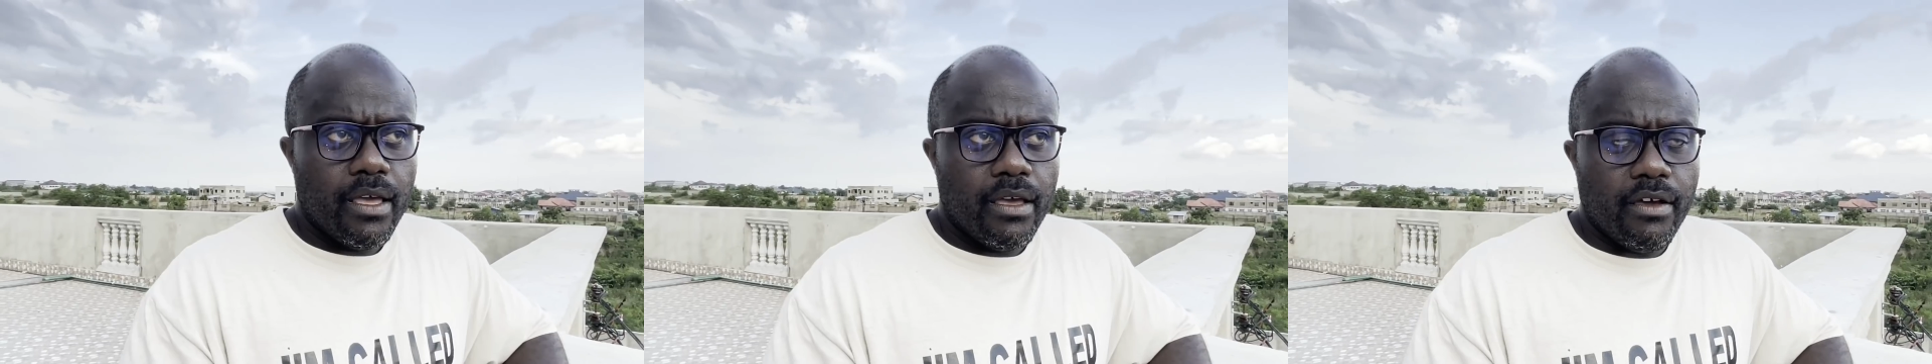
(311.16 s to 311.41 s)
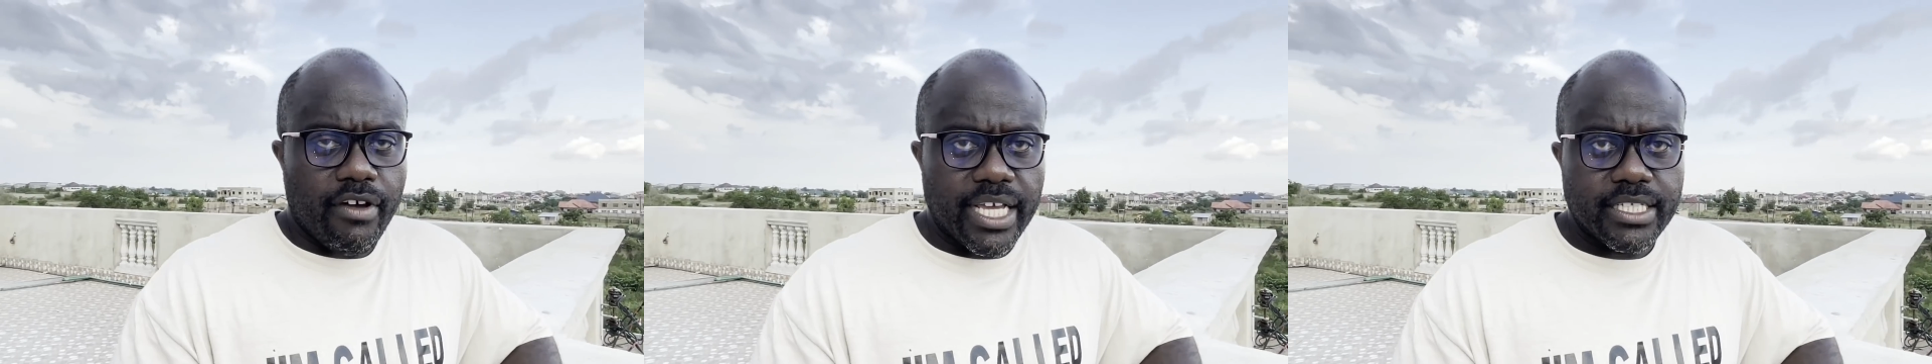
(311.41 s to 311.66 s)

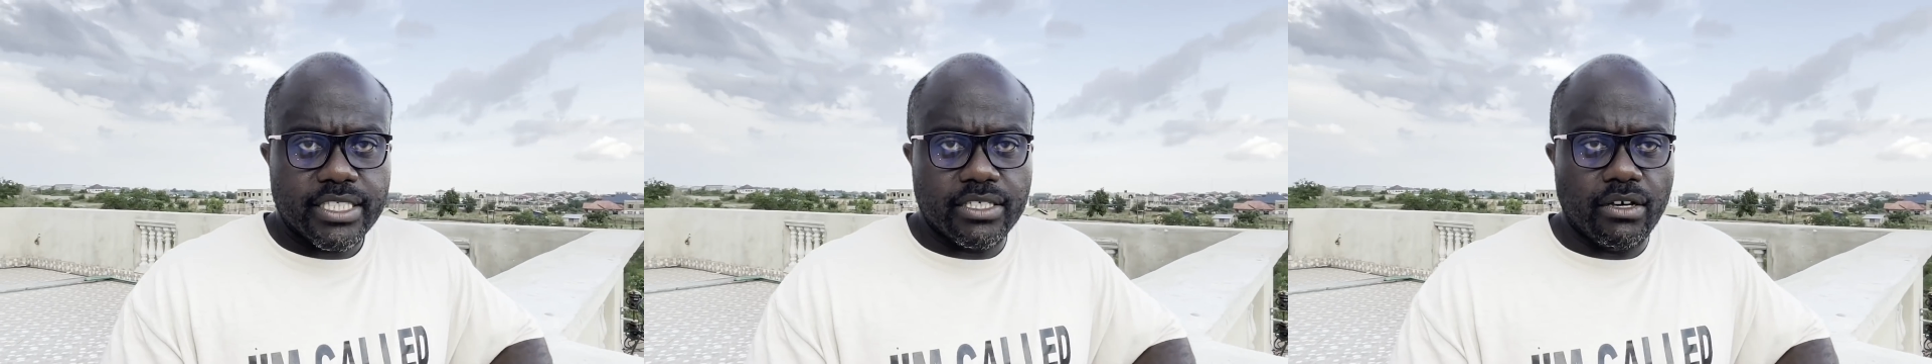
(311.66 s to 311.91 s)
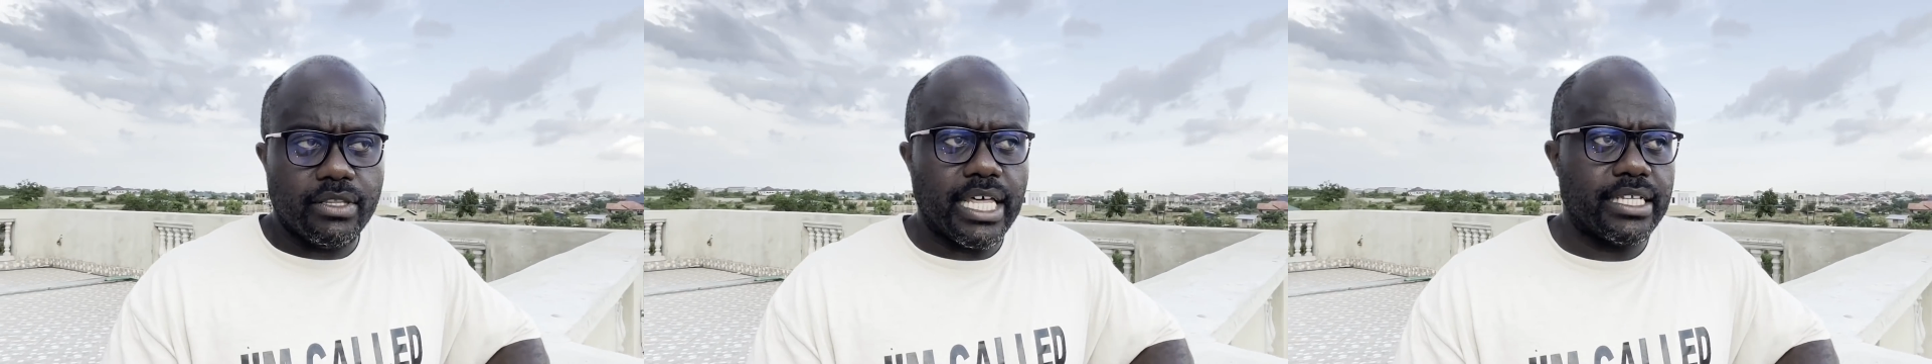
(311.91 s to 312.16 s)
Right,
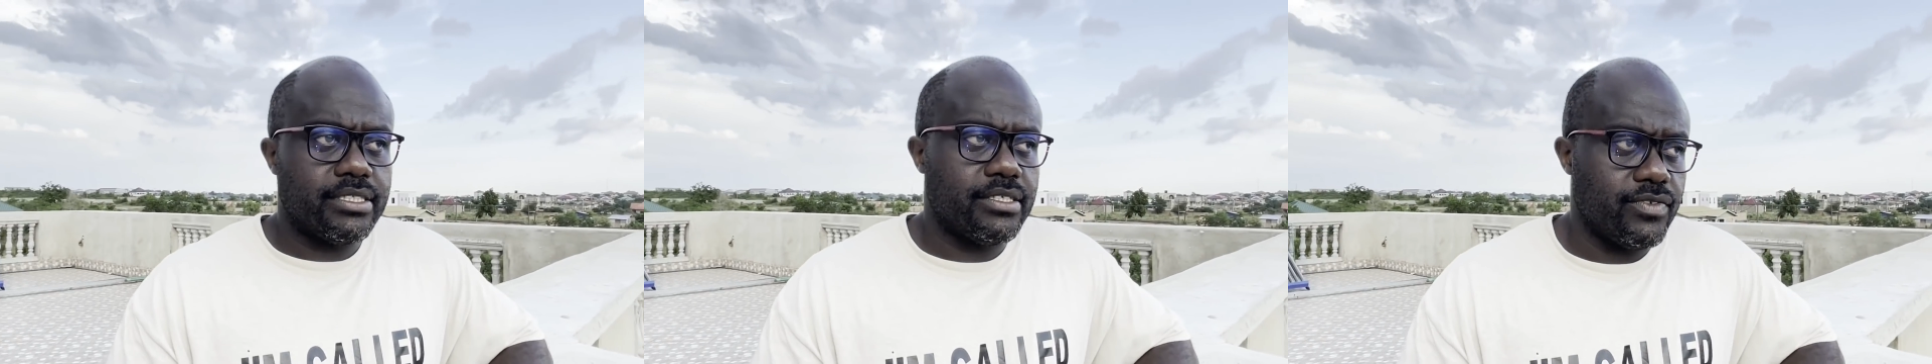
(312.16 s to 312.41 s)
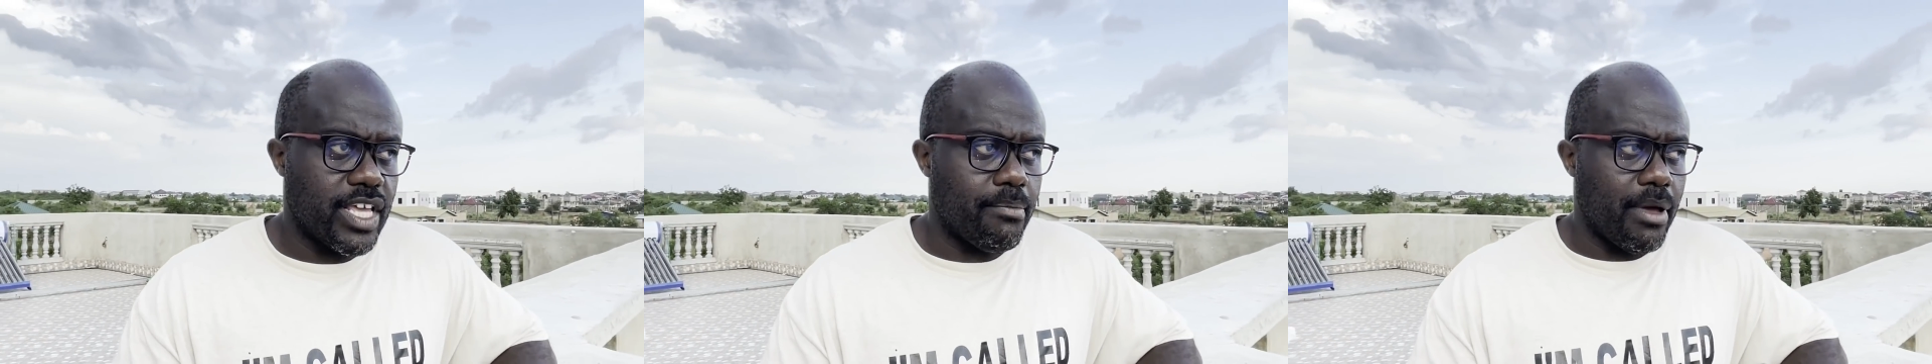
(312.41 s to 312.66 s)
so
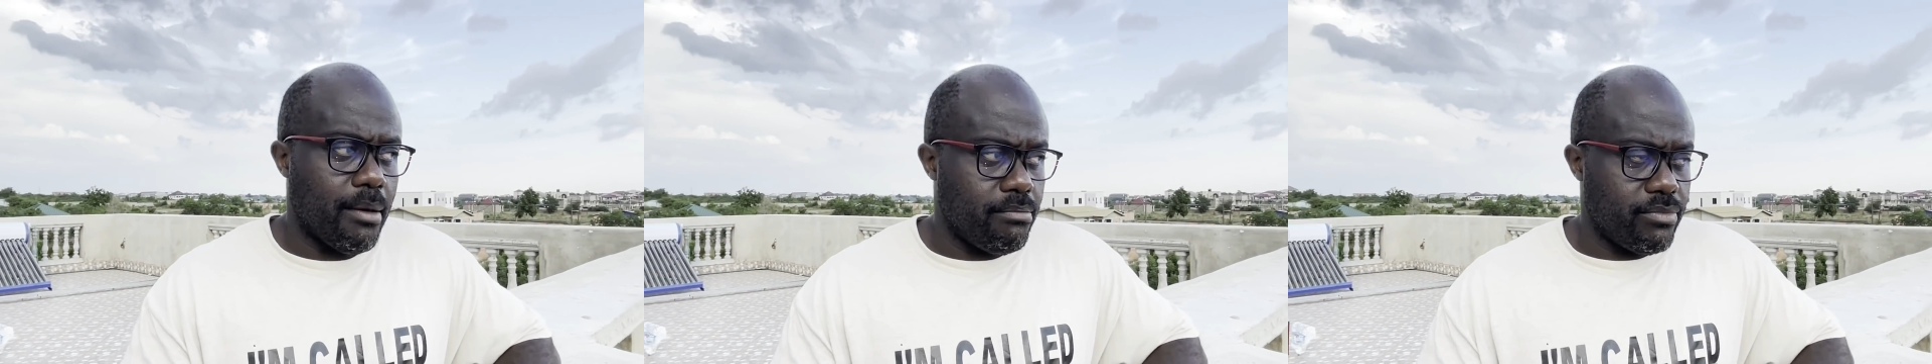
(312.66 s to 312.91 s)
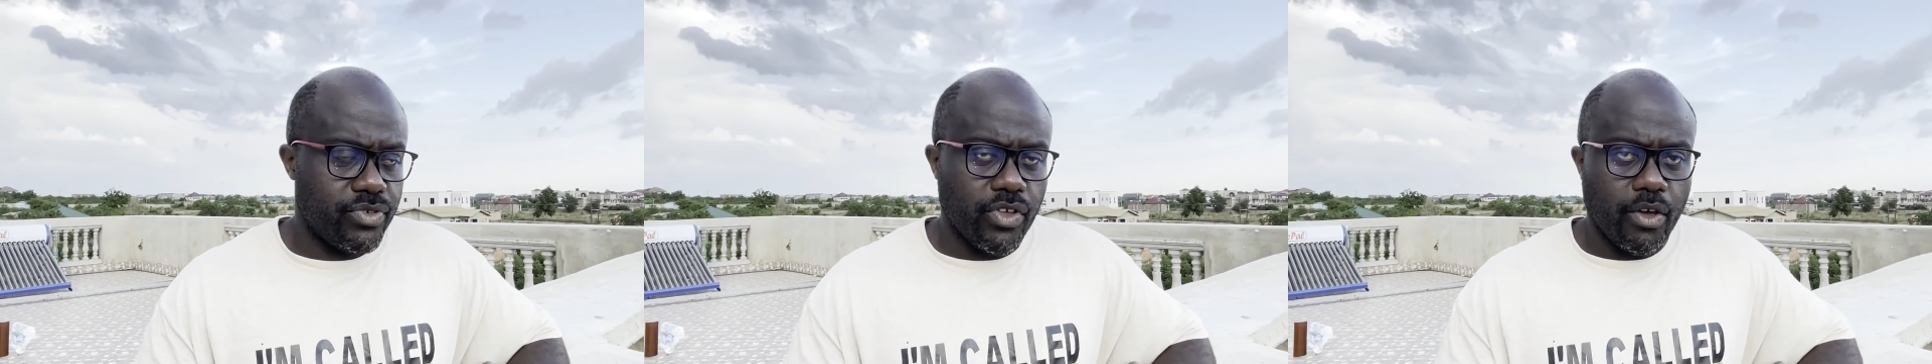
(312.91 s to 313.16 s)

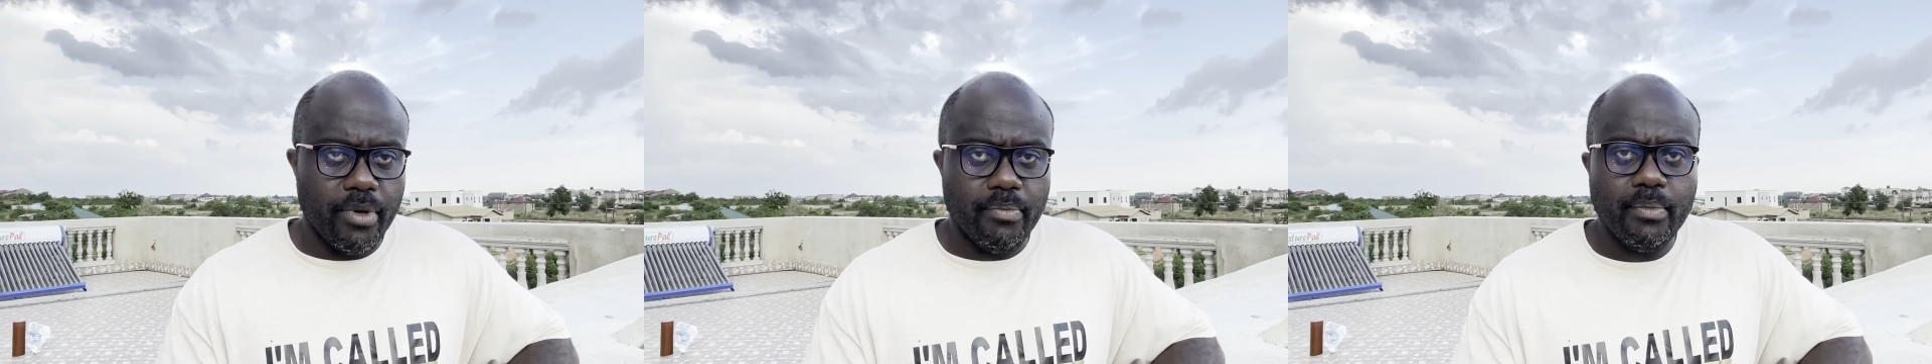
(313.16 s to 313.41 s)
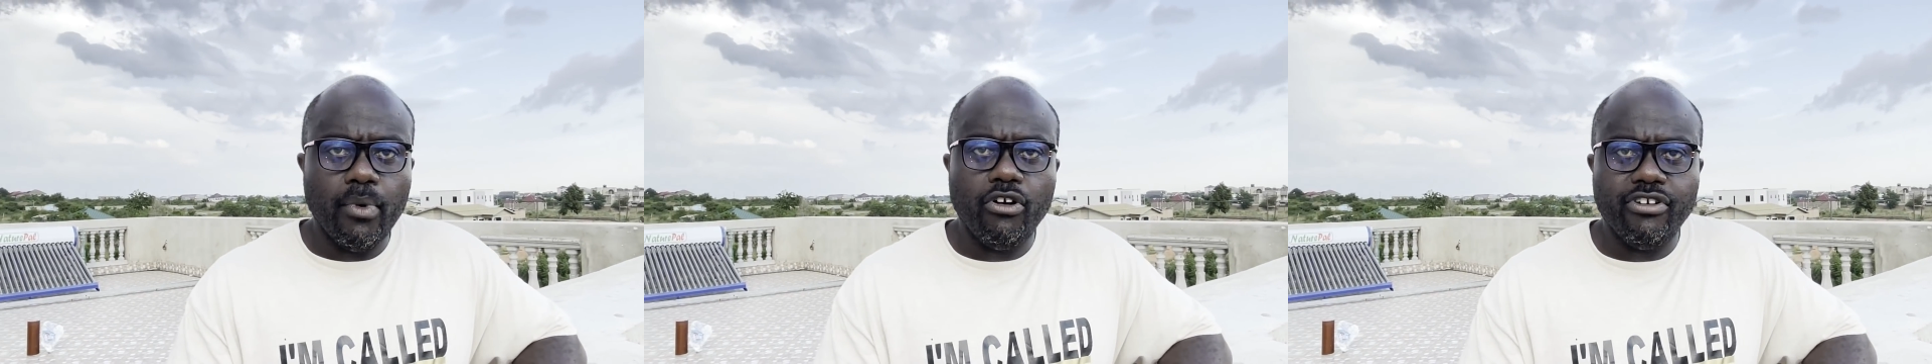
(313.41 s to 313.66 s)
I'm a
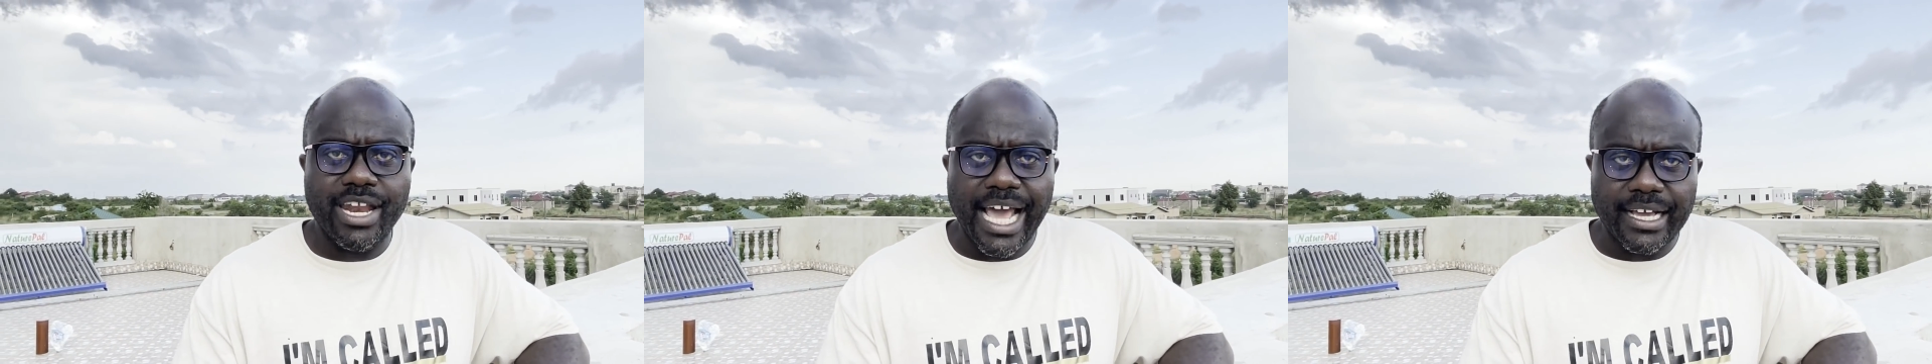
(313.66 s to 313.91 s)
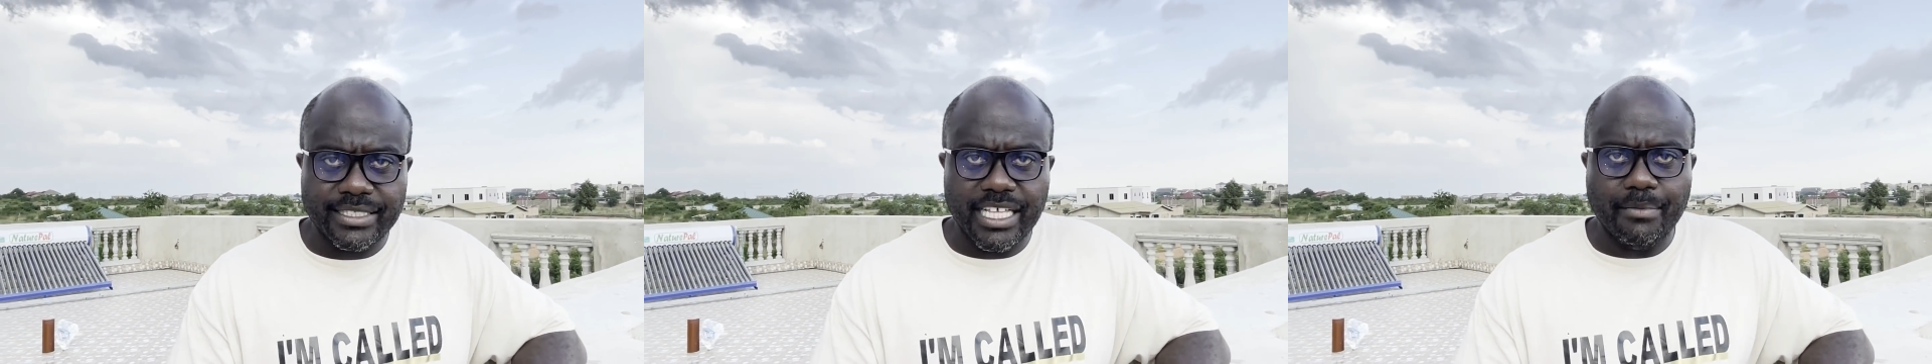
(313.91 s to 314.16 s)
bit more
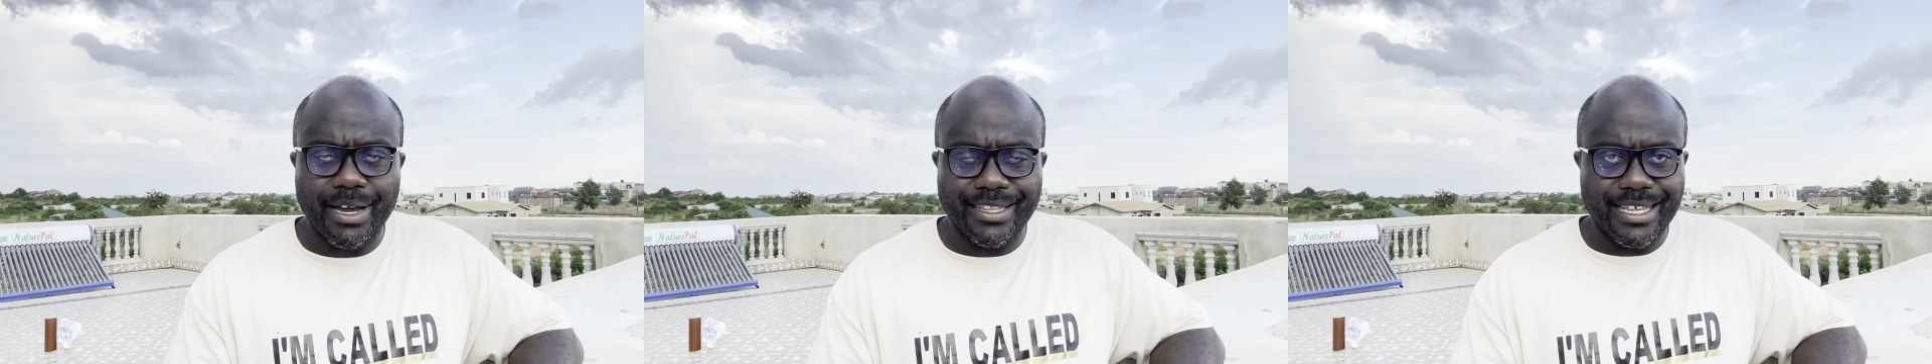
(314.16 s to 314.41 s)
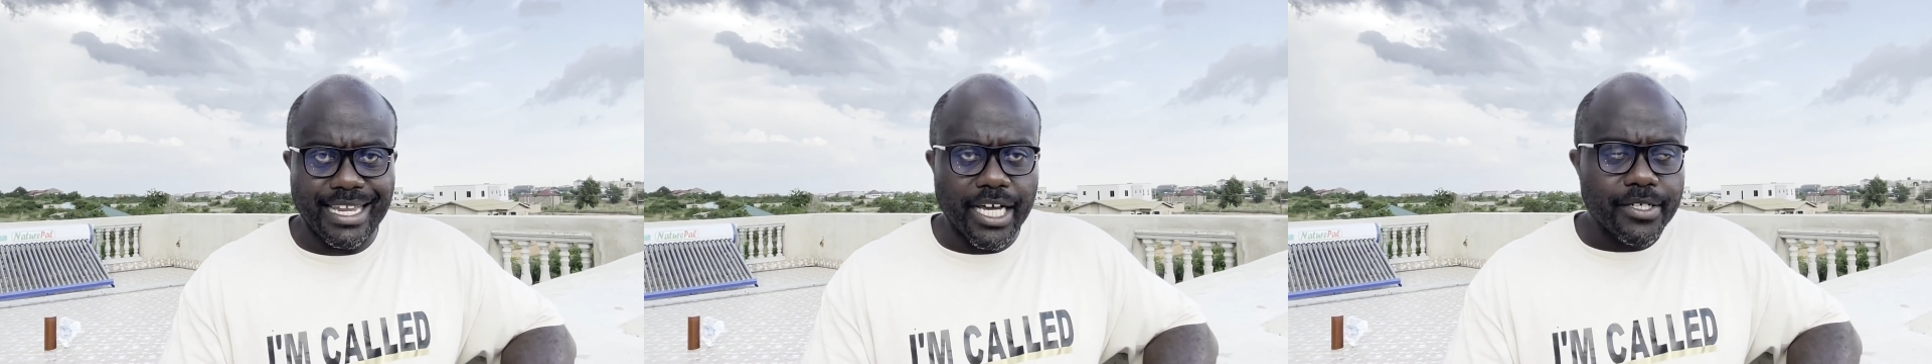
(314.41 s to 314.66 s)
relaxed about
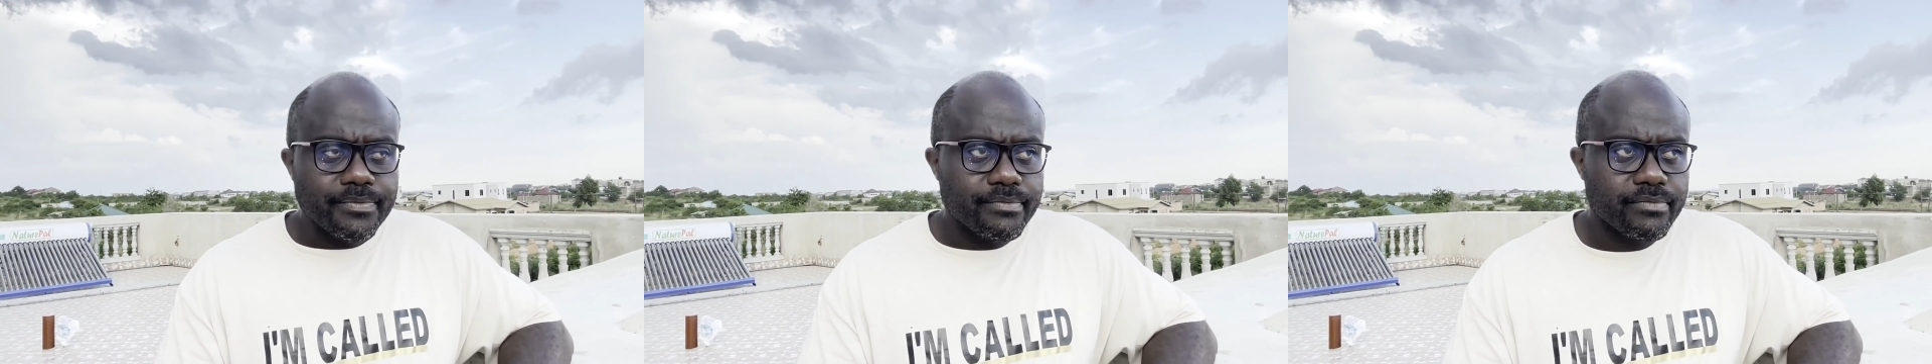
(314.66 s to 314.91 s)
that now.